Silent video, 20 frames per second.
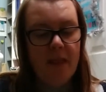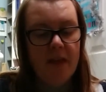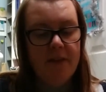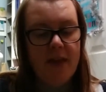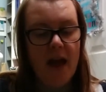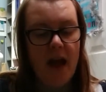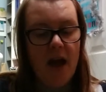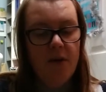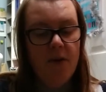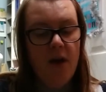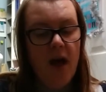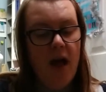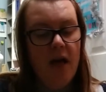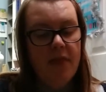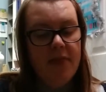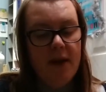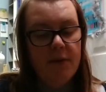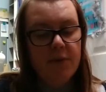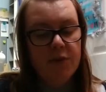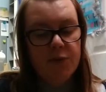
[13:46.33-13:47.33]
Now,
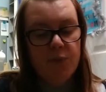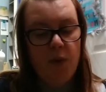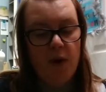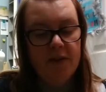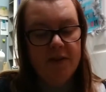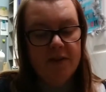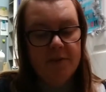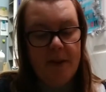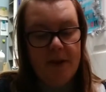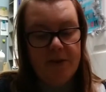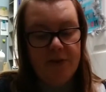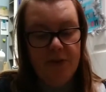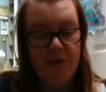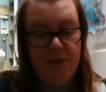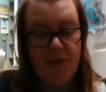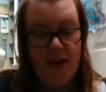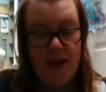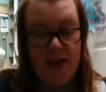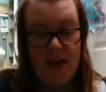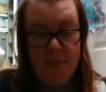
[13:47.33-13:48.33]
there was one special
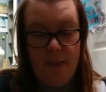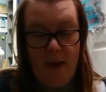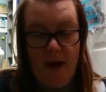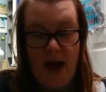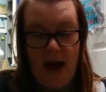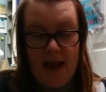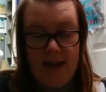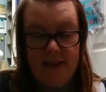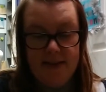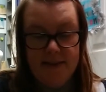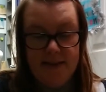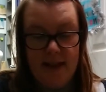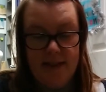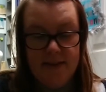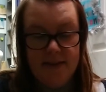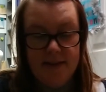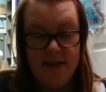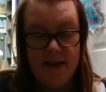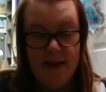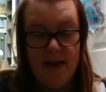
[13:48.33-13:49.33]
thing about
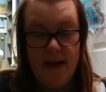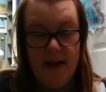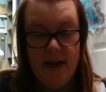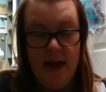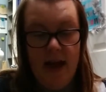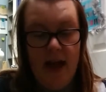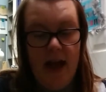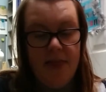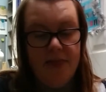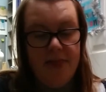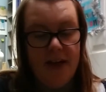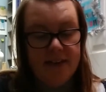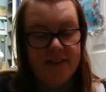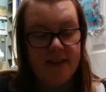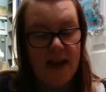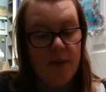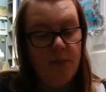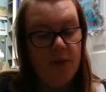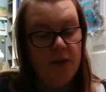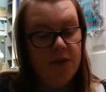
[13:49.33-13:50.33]
Alexander that
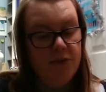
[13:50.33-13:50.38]
I